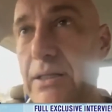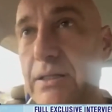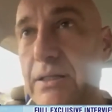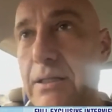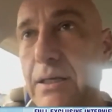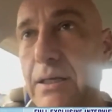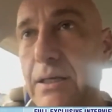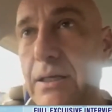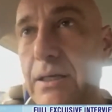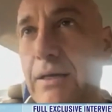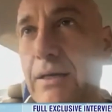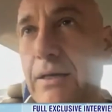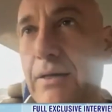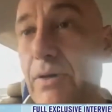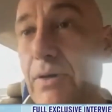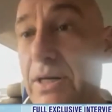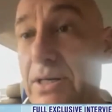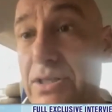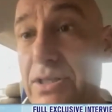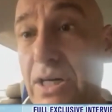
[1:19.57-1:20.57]

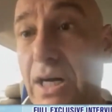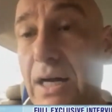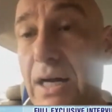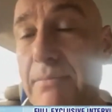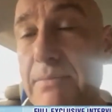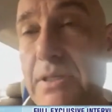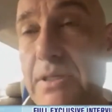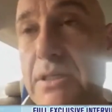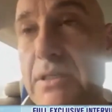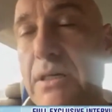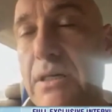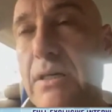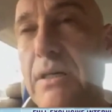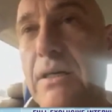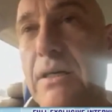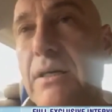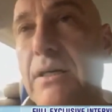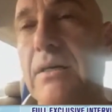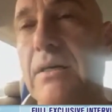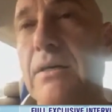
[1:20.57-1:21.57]
uh, great
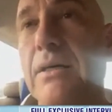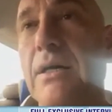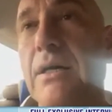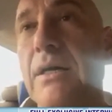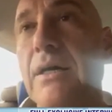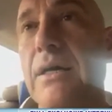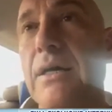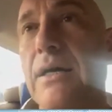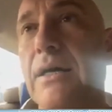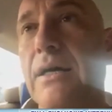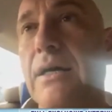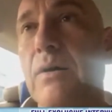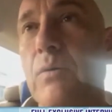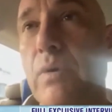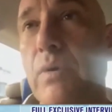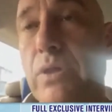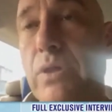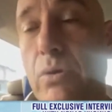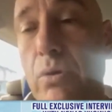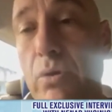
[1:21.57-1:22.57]
times uh,
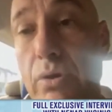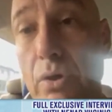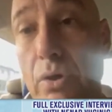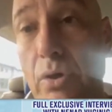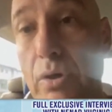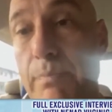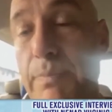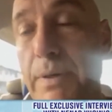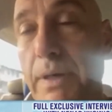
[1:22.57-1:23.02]
uh, with all the good